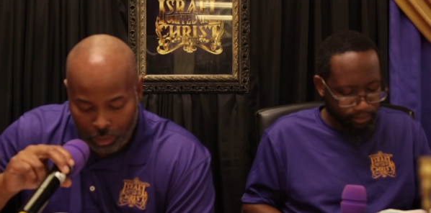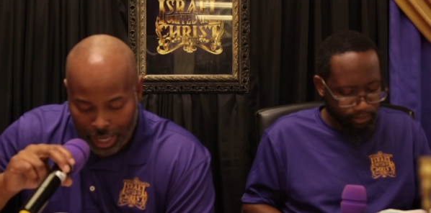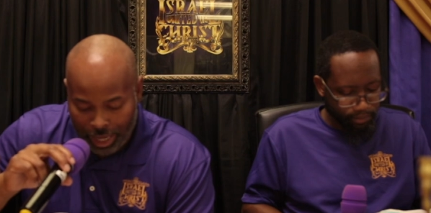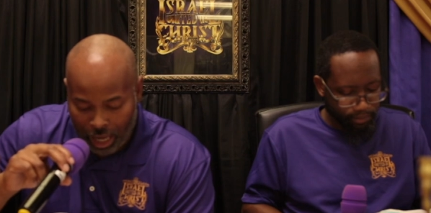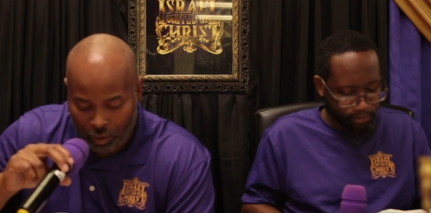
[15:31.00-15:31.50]

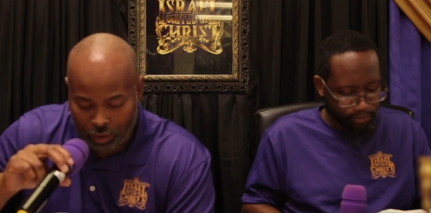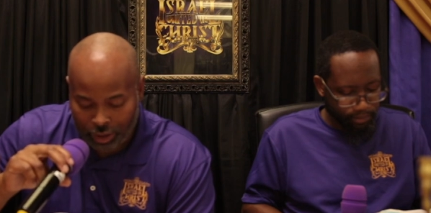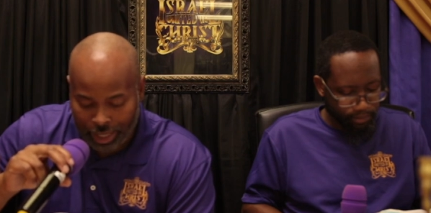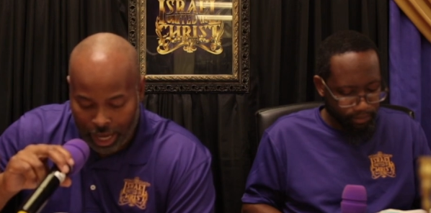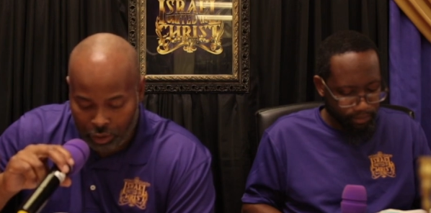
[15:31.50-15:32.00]
Speaker 1: they have
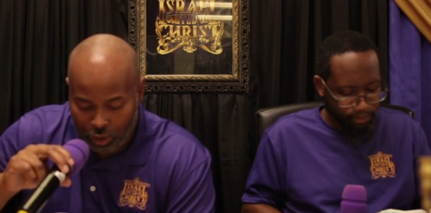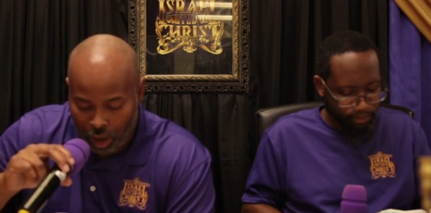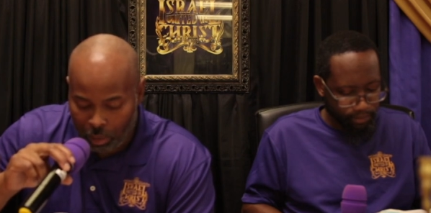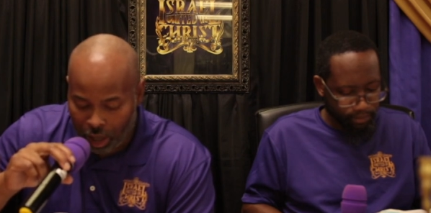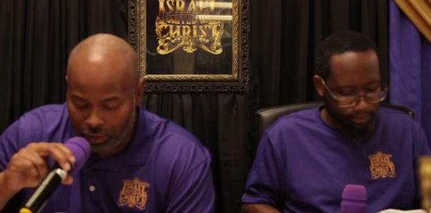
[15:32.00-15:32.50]
scattered
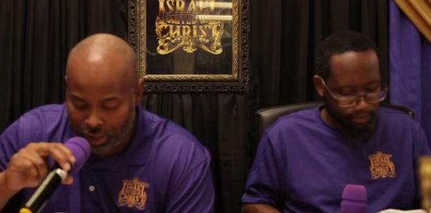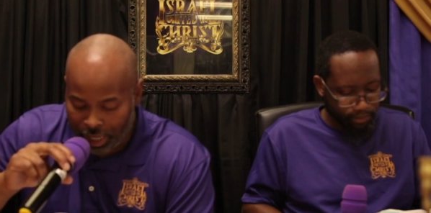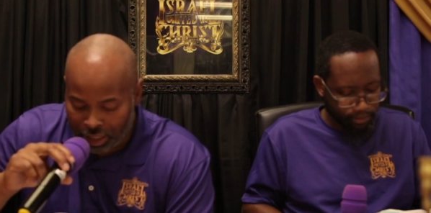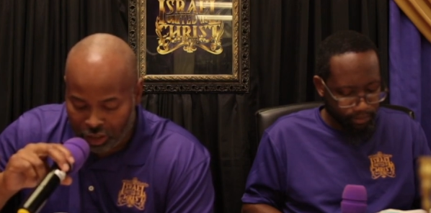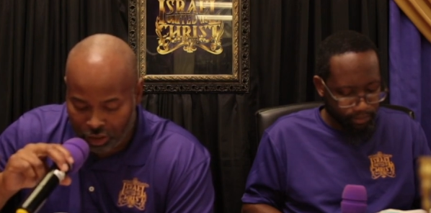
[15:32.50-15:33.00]
among the
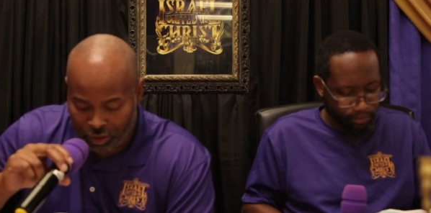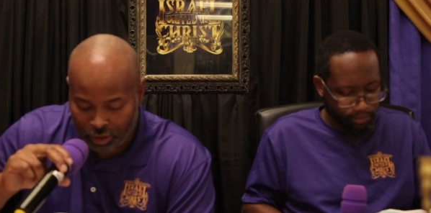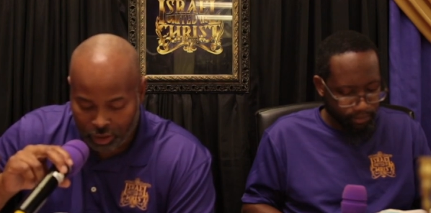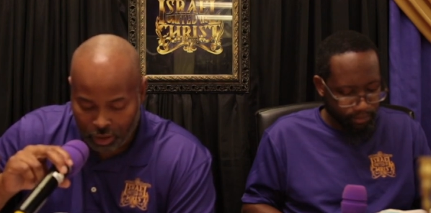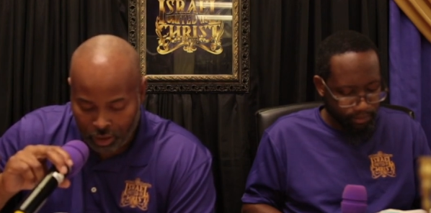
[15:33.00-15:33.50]

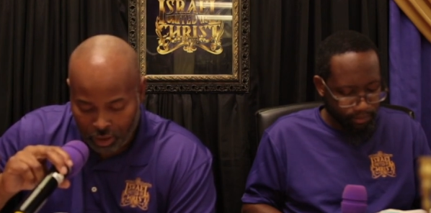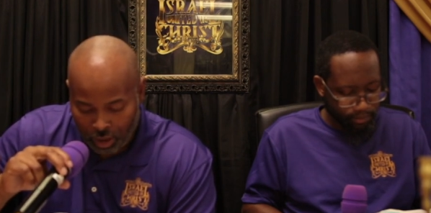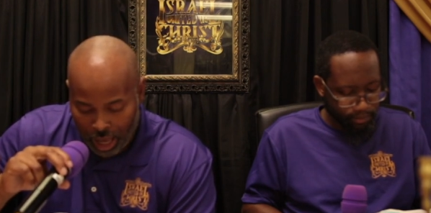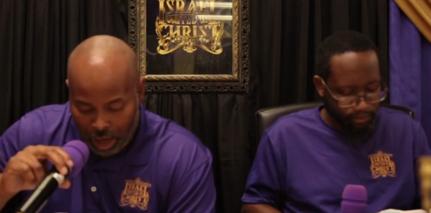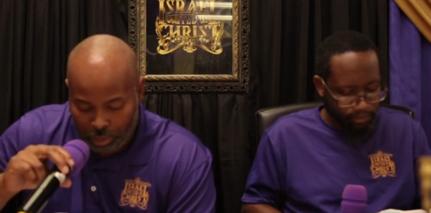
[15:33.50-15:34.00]
nations
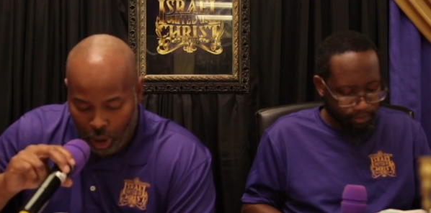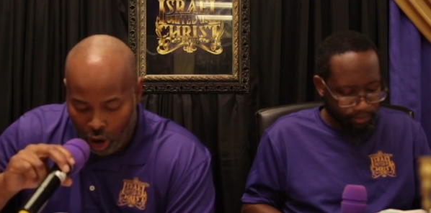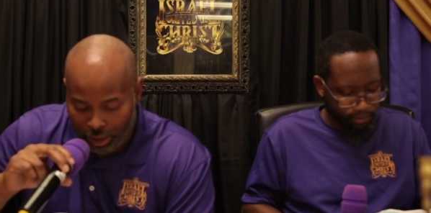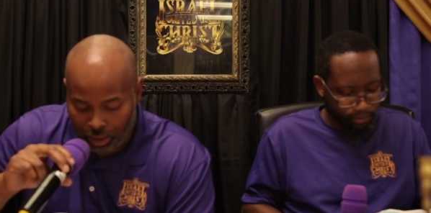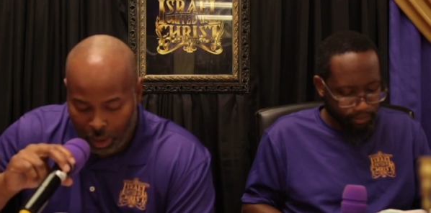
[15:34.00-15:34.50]
and
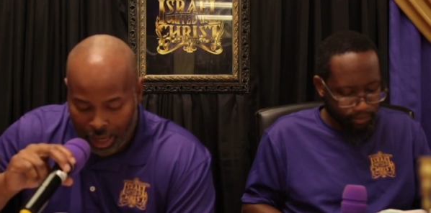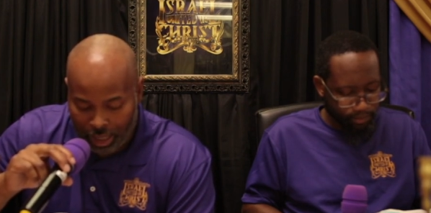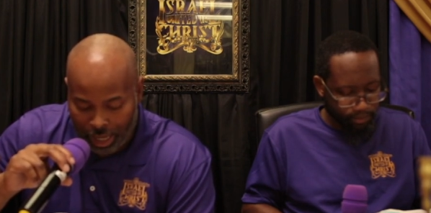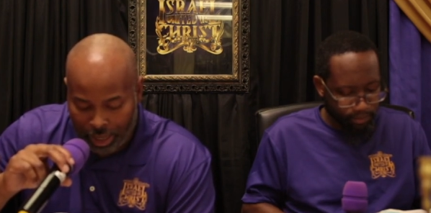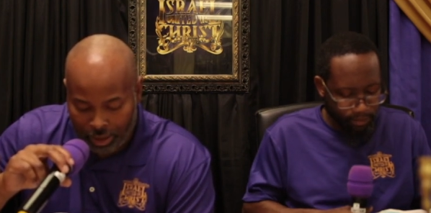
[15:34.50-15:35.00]
parted my
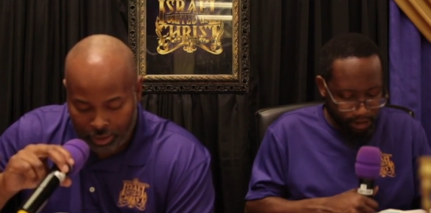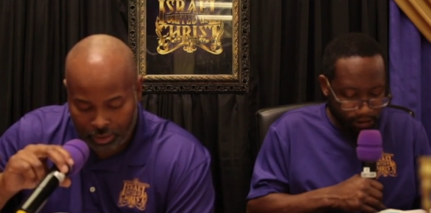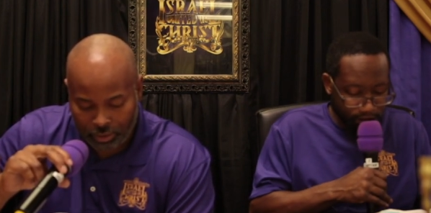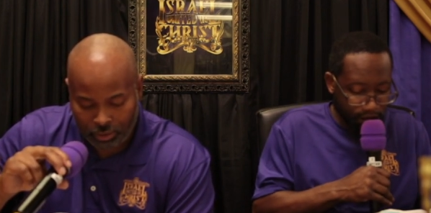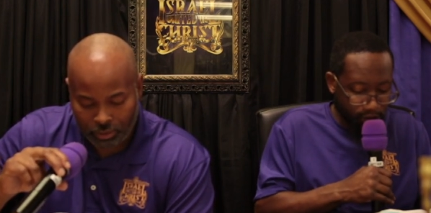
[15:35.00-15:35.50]
land. You
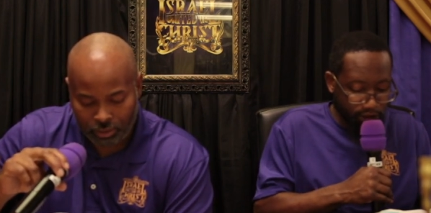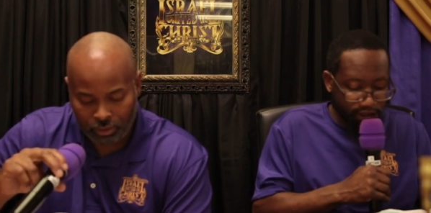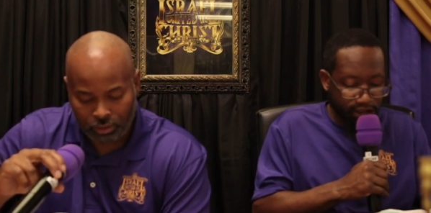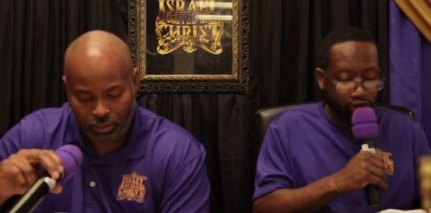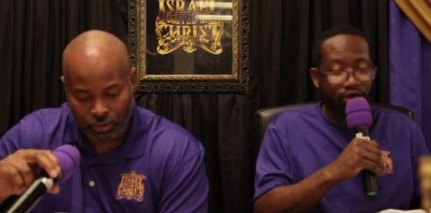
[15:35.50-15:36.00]
Speaker 2: see that? We
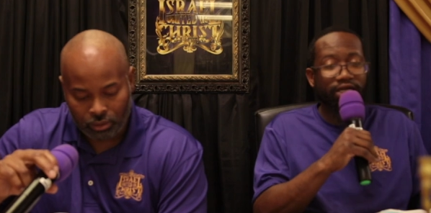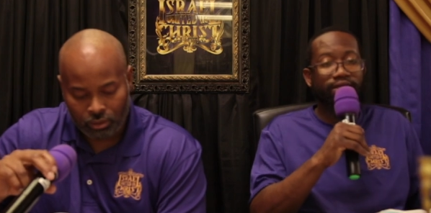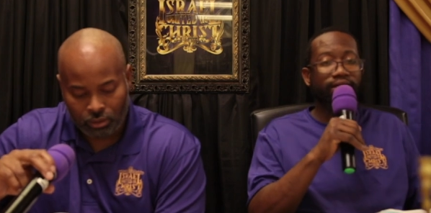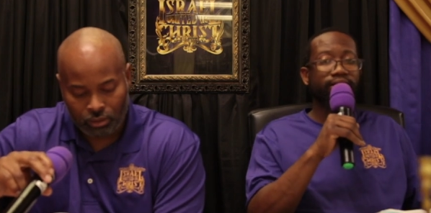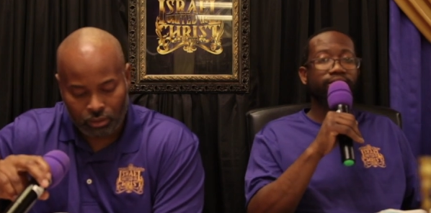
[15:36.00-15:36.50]
just
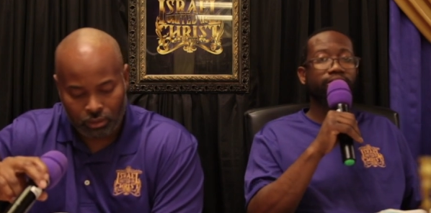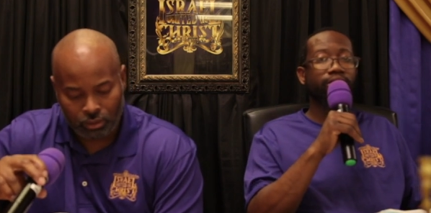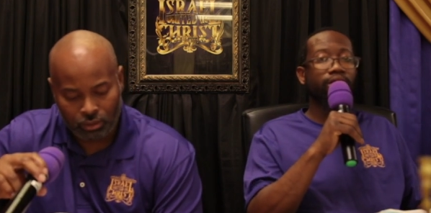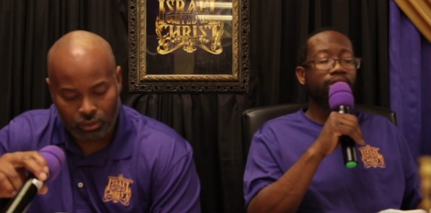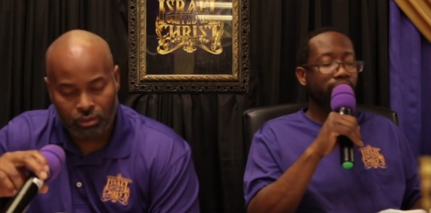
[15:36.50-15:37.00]
read that.
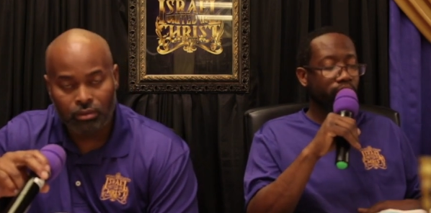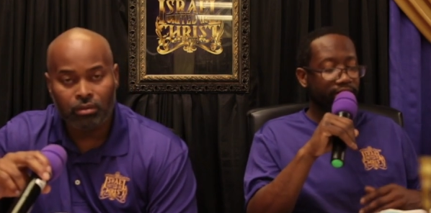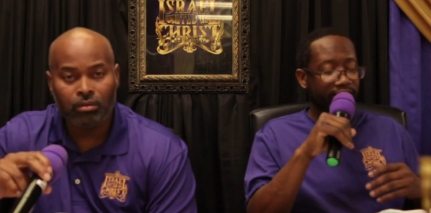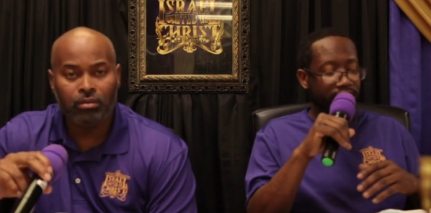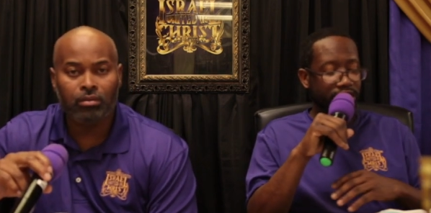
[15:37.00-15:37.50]
When
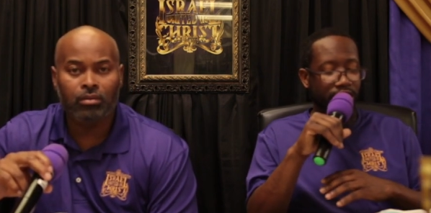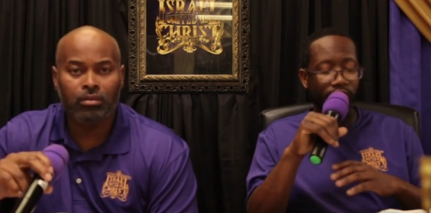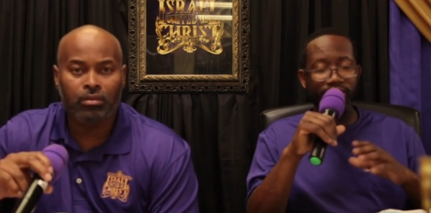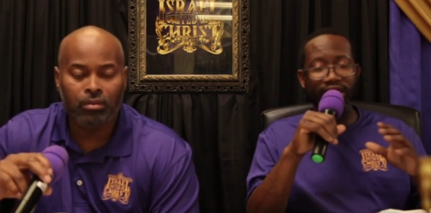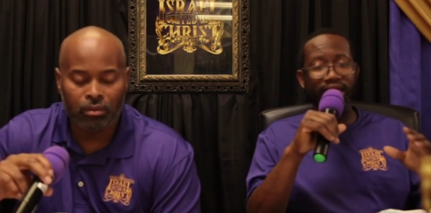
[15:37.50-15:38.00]
they took
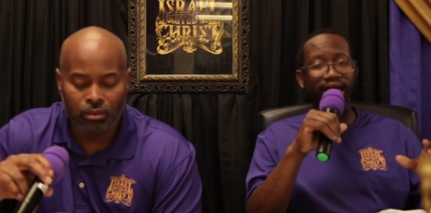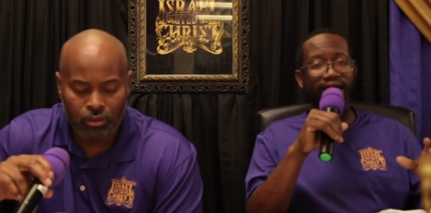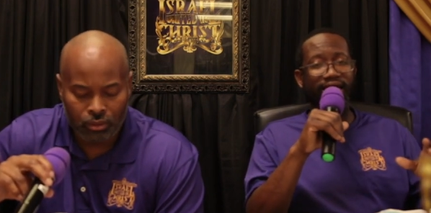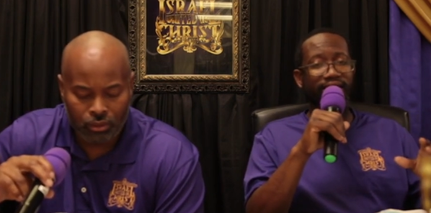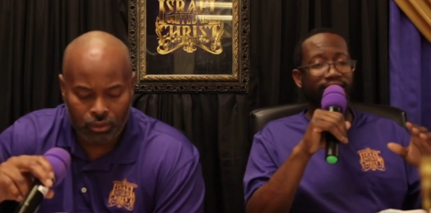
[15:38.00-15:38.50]
over their
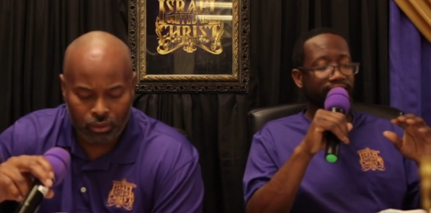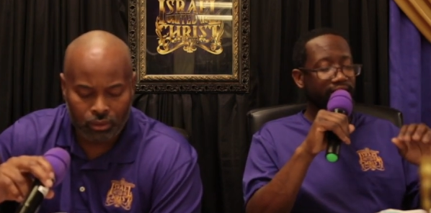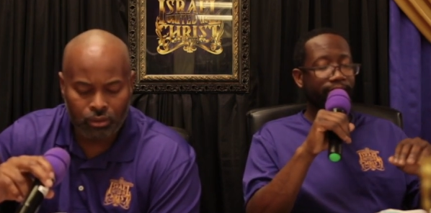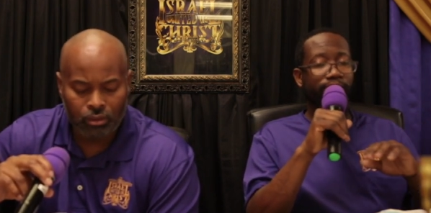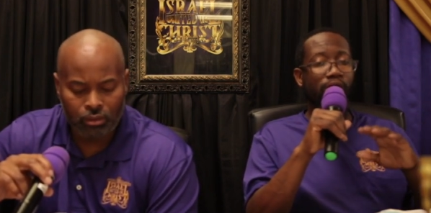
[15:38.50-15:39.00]
land,
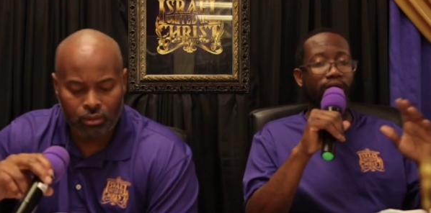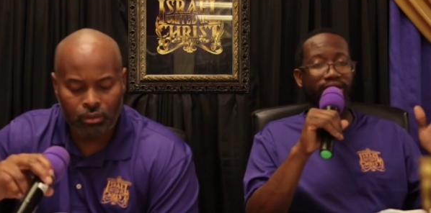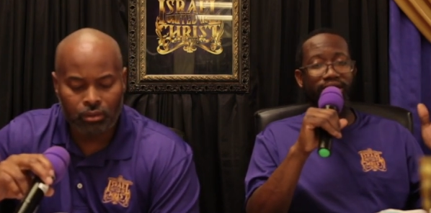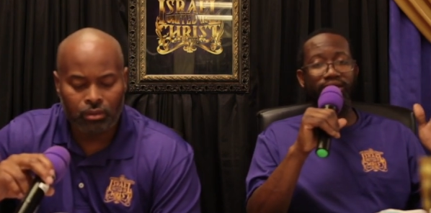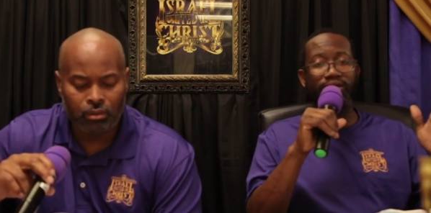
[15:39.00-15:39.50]
they
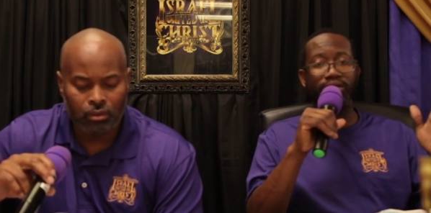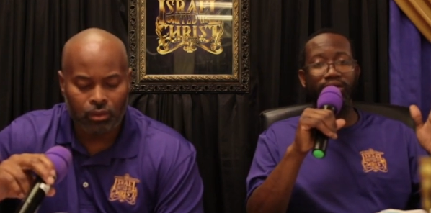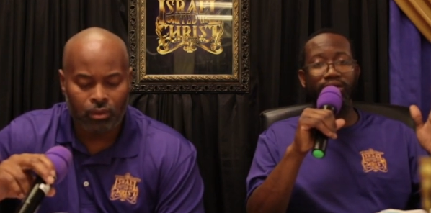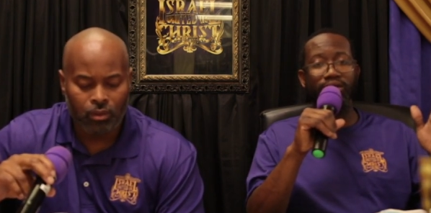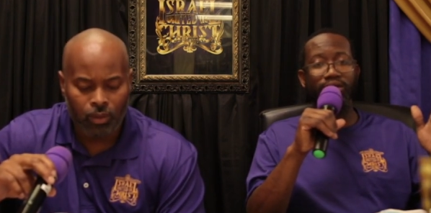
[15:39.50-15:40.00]
parted it.
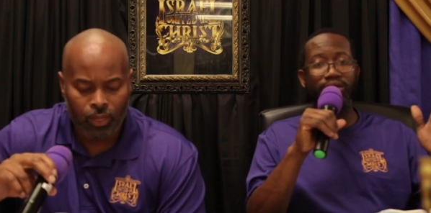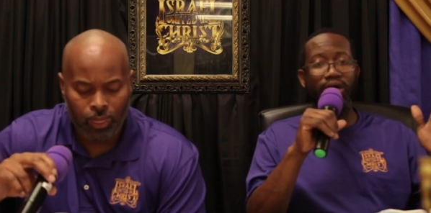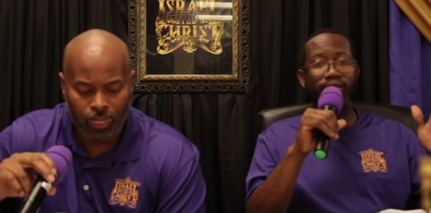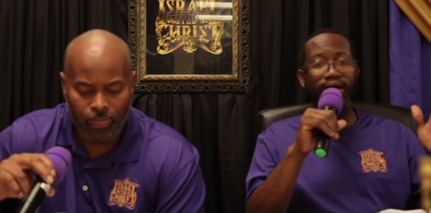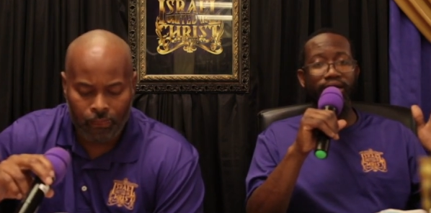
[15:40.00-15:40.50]

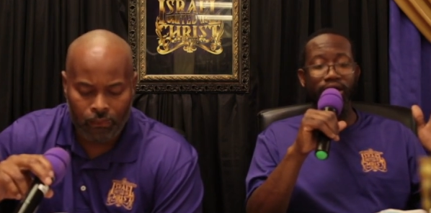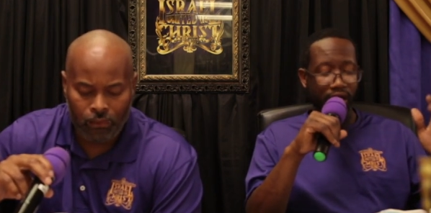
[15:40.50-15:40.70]
All right.